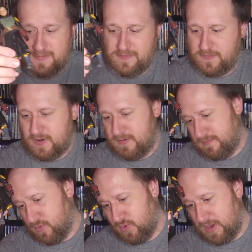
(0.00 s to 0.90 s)
for
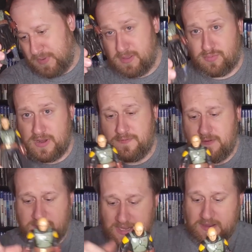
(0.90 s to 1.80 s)
what I paid,
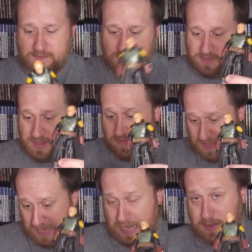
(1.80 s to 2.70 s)
$350 for this
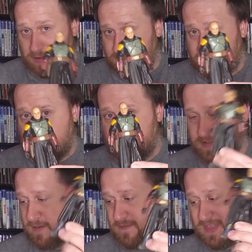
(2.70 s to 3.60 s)
and all this other
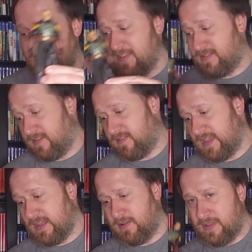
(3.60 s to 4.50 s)
stuff, that is a
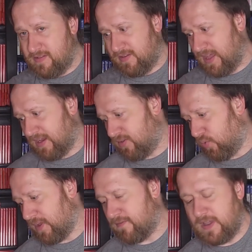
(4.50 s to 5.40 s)
steal. These are, like,
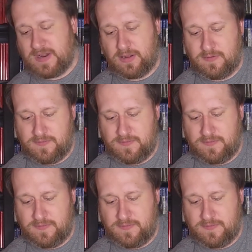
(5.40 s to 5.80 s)
$25